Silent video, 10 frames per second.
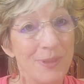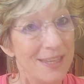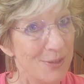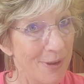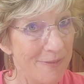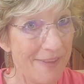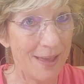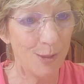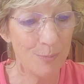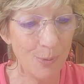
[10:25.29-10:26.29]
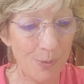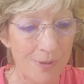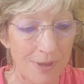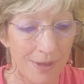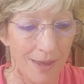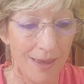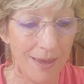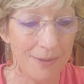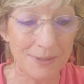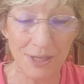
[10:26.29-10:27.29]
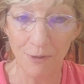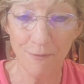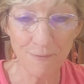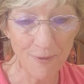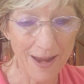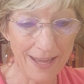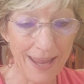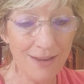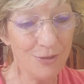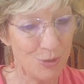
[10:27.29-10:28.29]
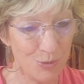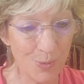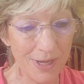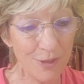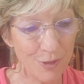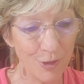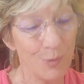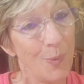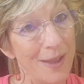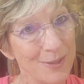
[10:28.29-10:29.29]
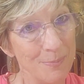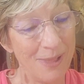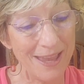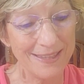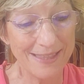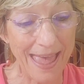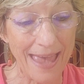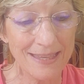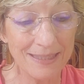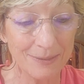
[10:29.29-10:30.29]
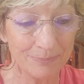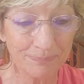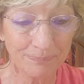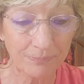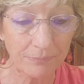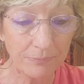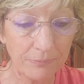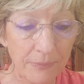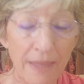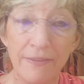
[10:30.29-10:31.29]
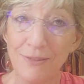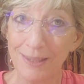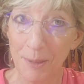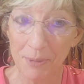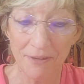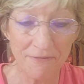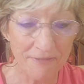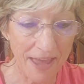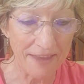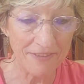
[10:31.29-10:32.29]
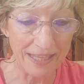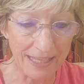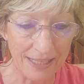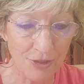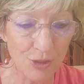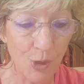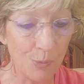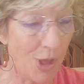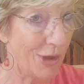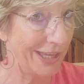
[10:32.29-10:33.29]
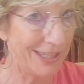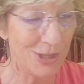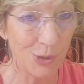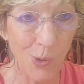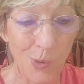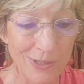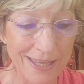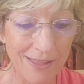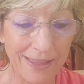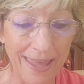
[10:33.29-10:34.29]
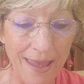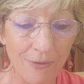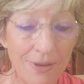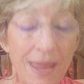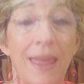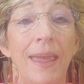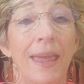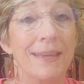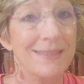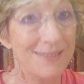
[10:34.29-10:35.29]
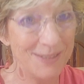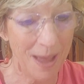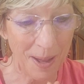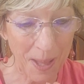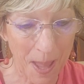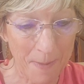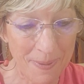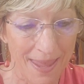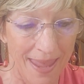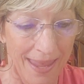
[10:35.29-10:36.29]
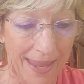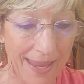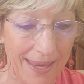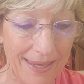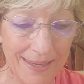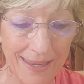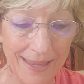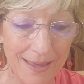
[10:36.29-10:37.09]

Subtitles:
these are available till Friday, June 23rd, while supplies last. And there's a limit of 5 each, so log into your wholesale account, stock up, and